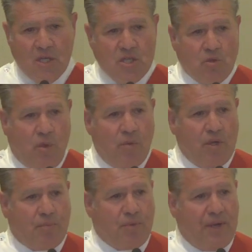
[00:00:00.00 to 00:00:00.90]
So I want to
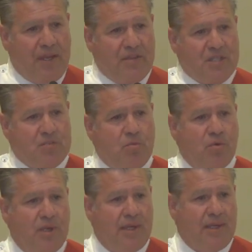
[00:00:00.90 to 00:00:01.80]
pray this
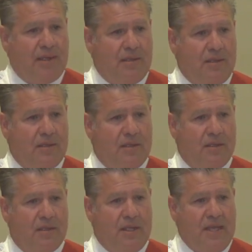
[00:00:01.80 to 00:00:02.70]
morning
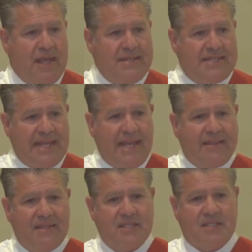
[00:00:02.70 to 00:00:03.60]
and
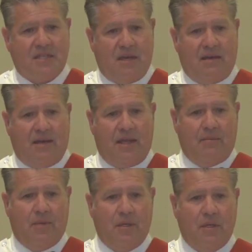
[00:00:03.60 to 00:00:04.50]
take this
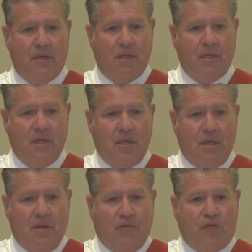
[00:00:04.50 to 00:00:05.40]
time
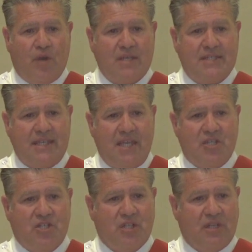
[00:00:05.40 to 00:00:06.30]
for us
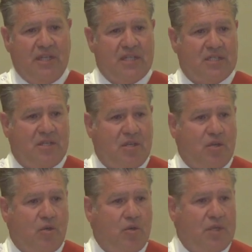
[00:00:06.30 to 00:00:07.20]
each to listen to the
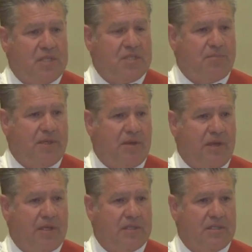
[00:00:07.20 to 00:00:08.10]
Holy
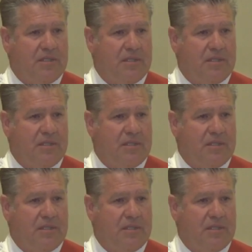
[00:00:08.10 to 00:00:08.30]
Spirit,